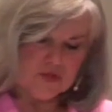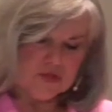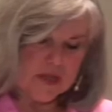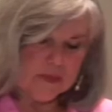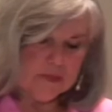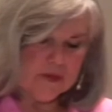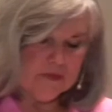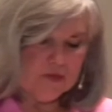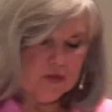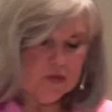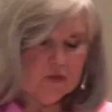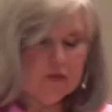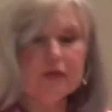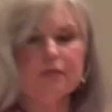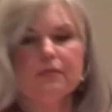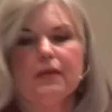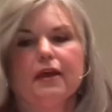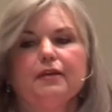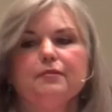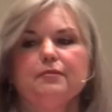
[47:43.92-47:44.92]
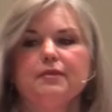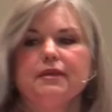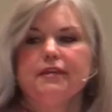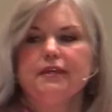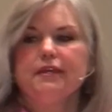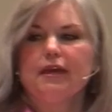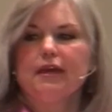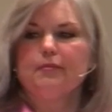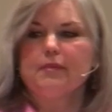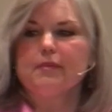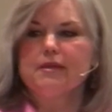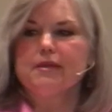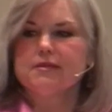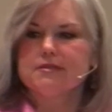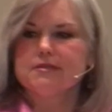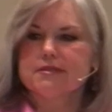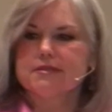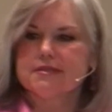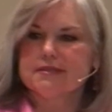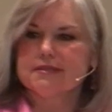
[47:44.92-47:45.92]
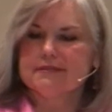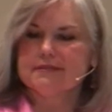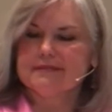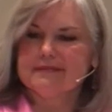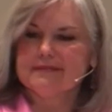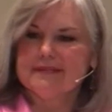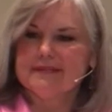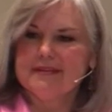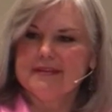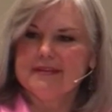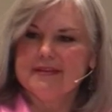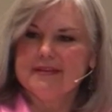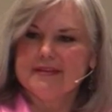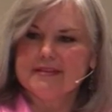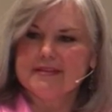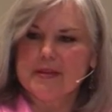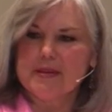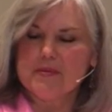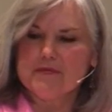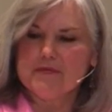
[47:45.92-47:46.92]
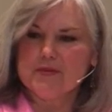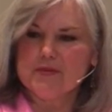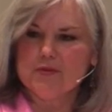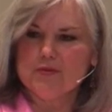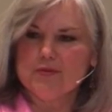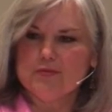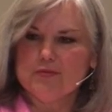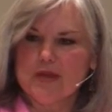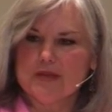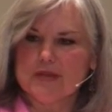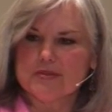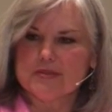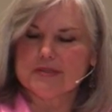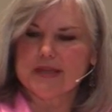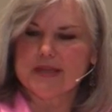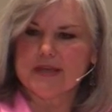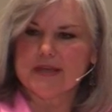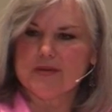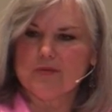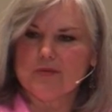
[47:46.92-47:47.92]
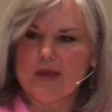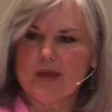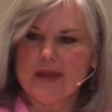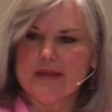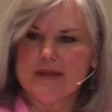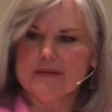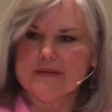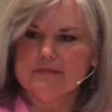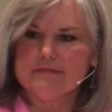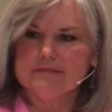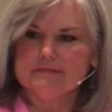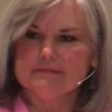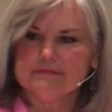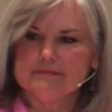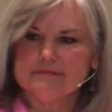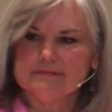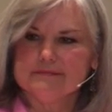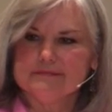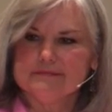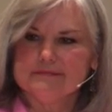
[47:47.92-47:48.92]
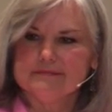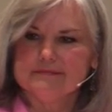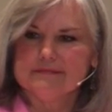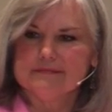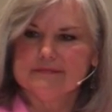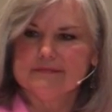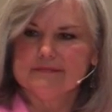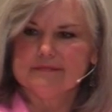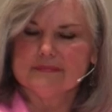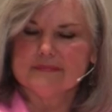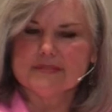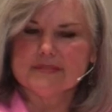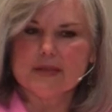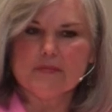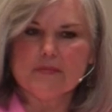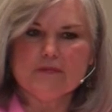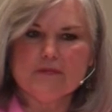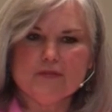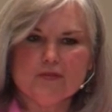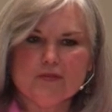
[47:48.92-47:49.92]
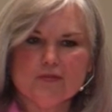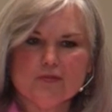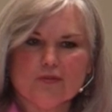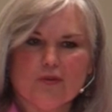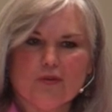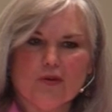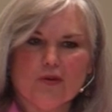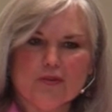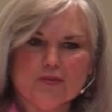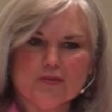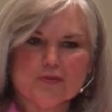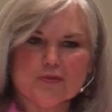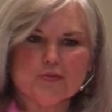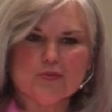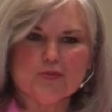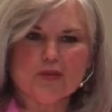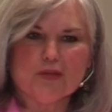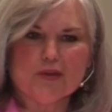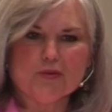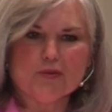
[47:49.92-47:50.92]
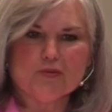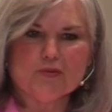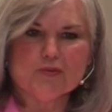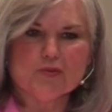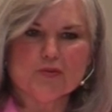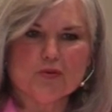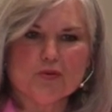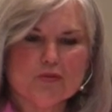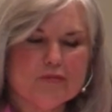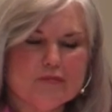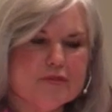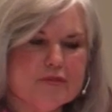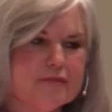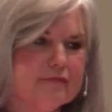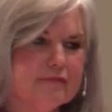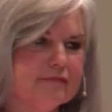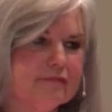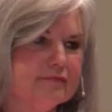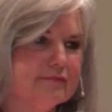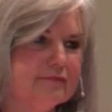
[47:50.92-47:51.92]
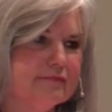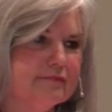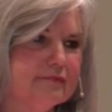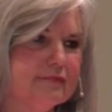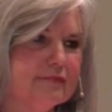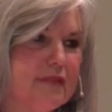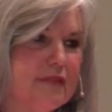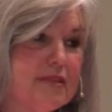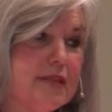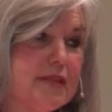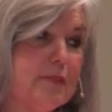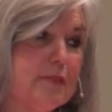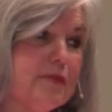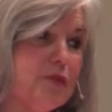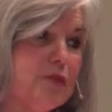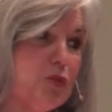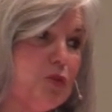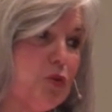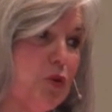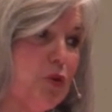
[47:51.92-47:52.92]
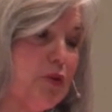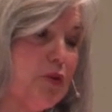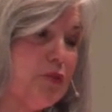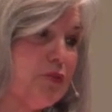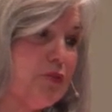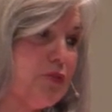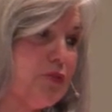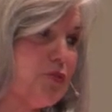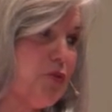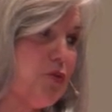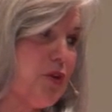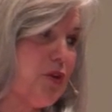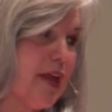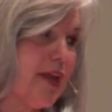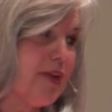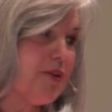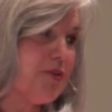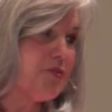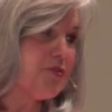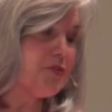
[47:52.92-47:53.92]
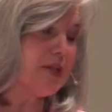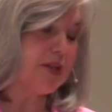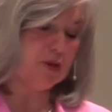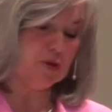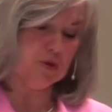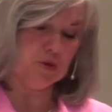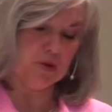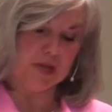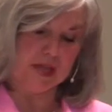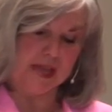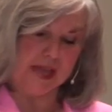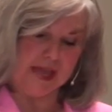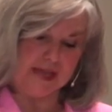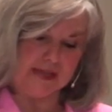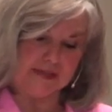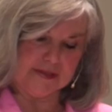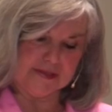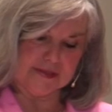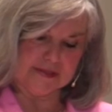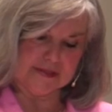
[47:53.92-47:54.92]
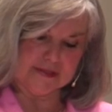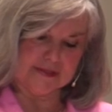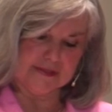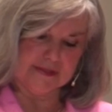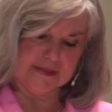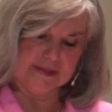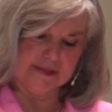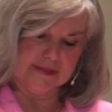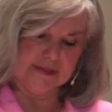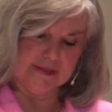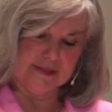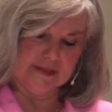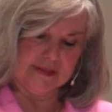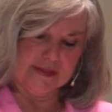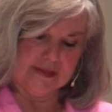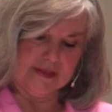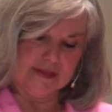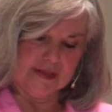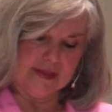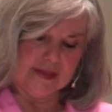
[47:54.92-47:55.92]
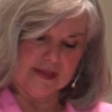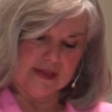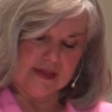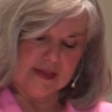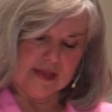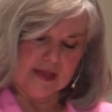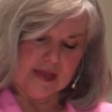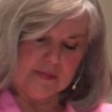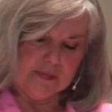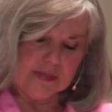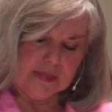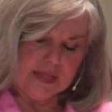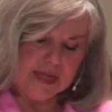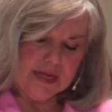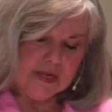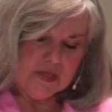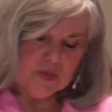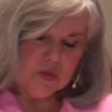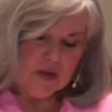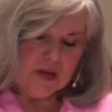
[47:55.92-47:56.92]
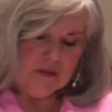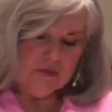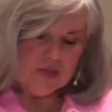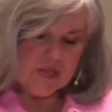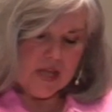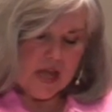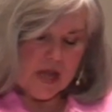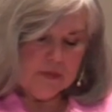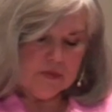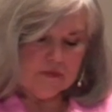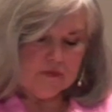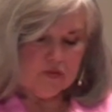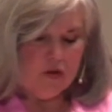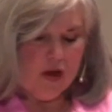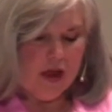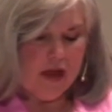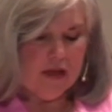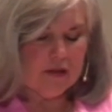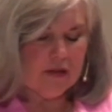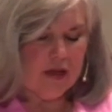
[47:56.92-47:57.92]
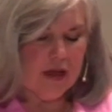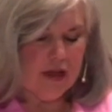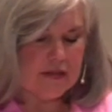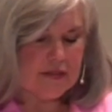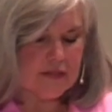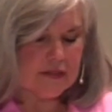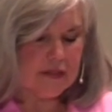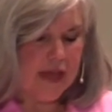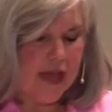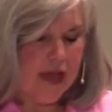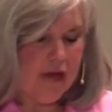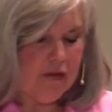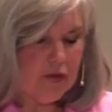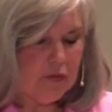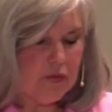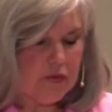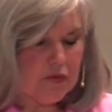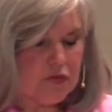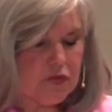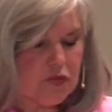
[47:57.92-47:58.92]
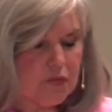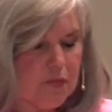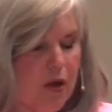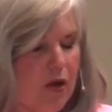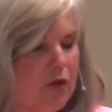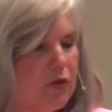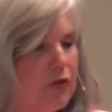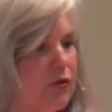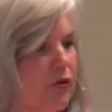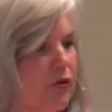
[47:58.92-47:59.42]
some of you, it might be a mist, some of you, a steady rain, some of you are going through thunderstorms. Some of you are going through tornadoes and hurricanes. But, ladies, whatever type of trial God's allowing, whether small or